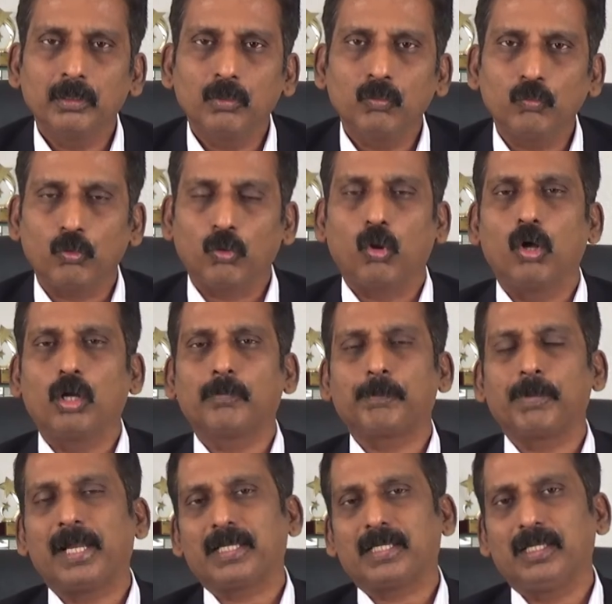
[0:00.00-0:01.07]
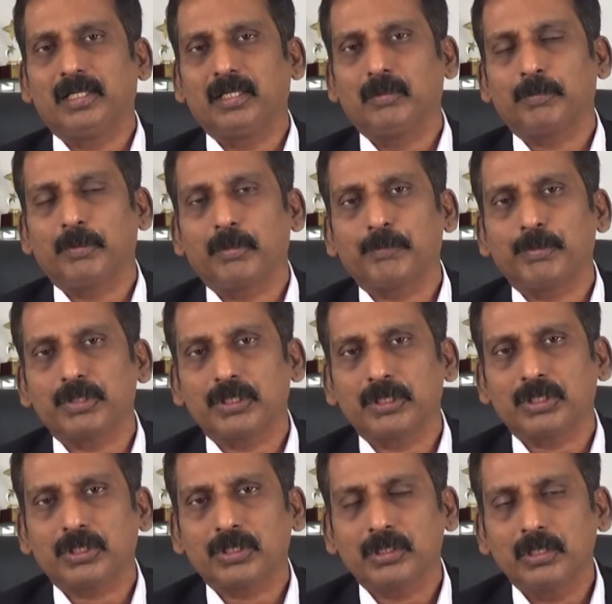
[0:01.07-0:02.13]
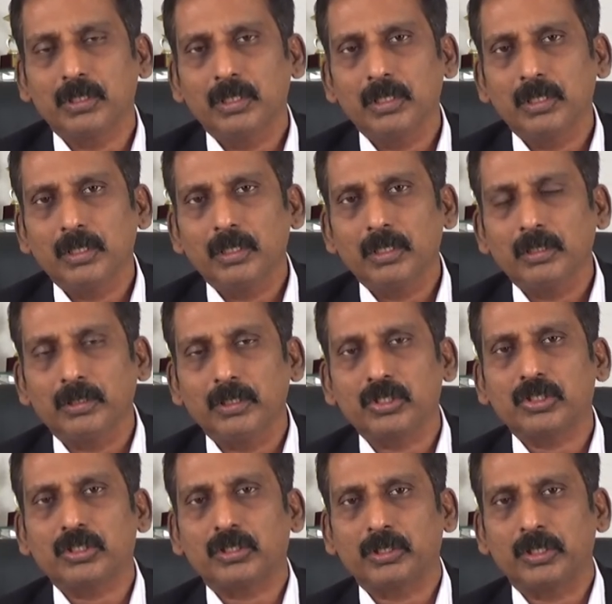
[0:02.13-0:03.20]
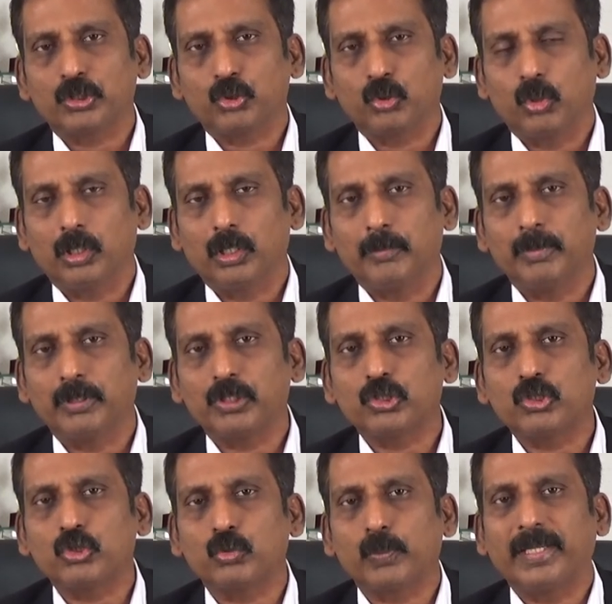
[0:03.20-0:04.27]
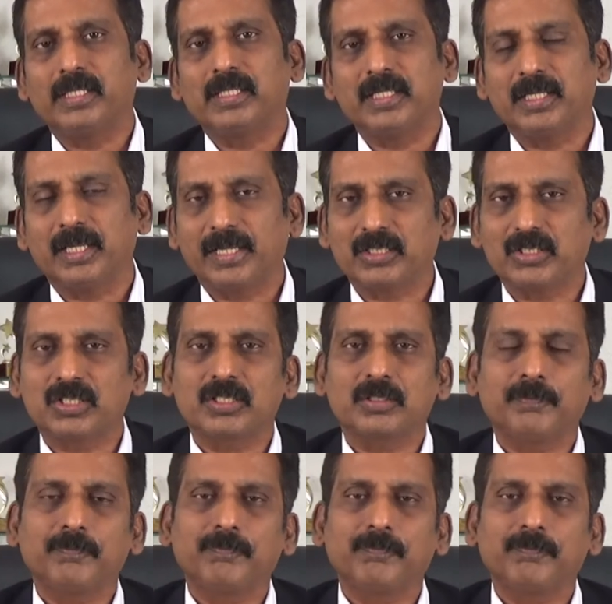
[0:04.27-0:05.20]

For all practical purposes, this threshold limit is 20 lakhs.